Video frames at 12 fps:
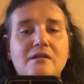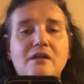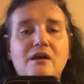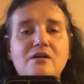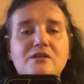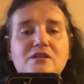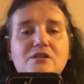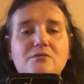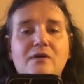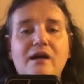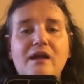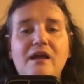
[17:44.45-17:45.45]
Those
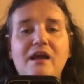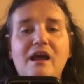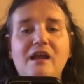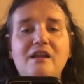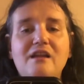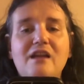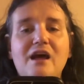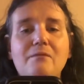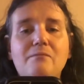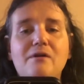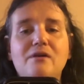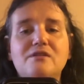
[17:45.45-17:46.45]
who I had
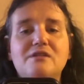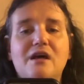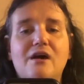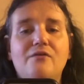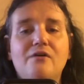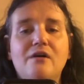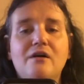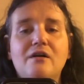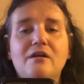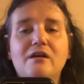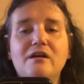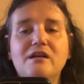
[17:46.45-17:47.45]
nightmares of
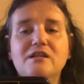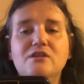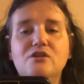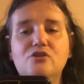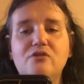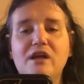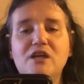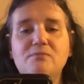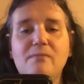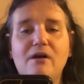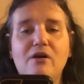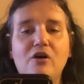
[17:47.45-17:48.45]
looking to trash
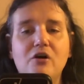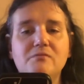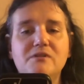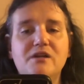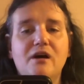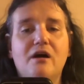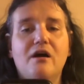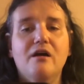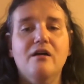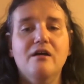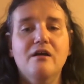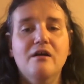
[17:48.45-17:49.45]
my home's
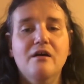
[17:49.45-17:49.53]
yard